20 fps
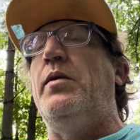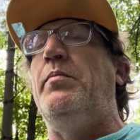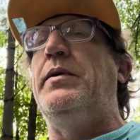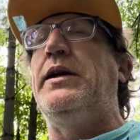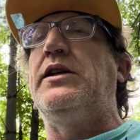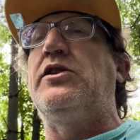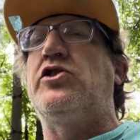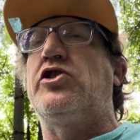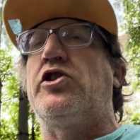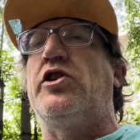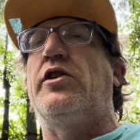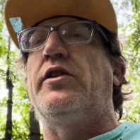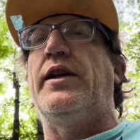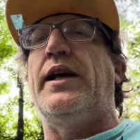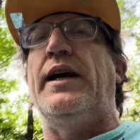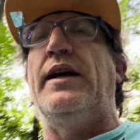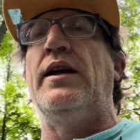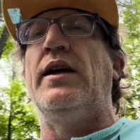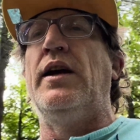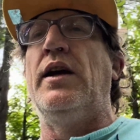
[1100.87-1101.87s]
to make sure
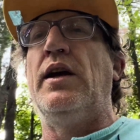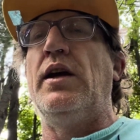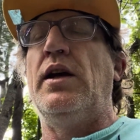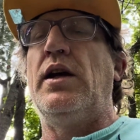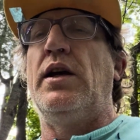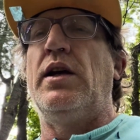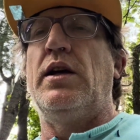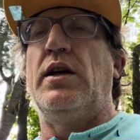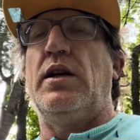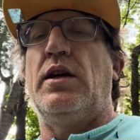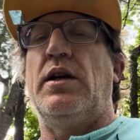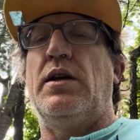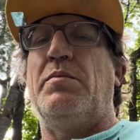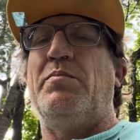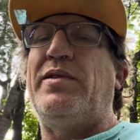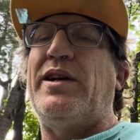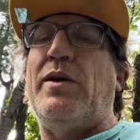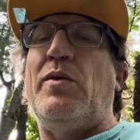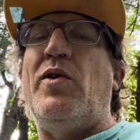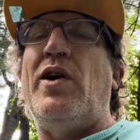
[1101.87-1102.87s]
that...
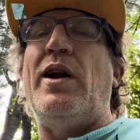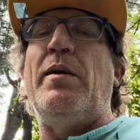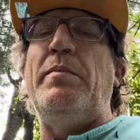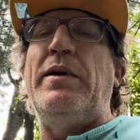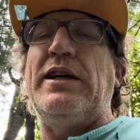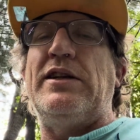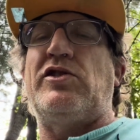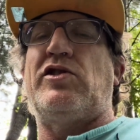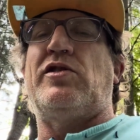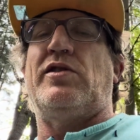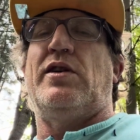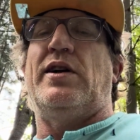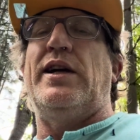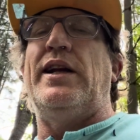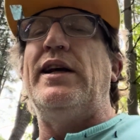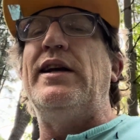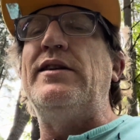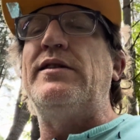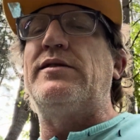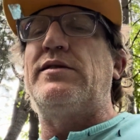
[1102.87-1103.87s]
But I want to make sure it
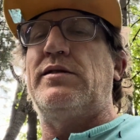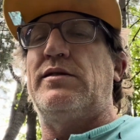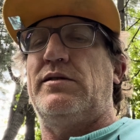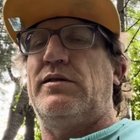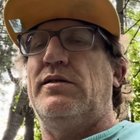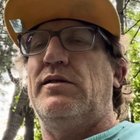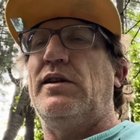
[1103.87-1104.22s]
is,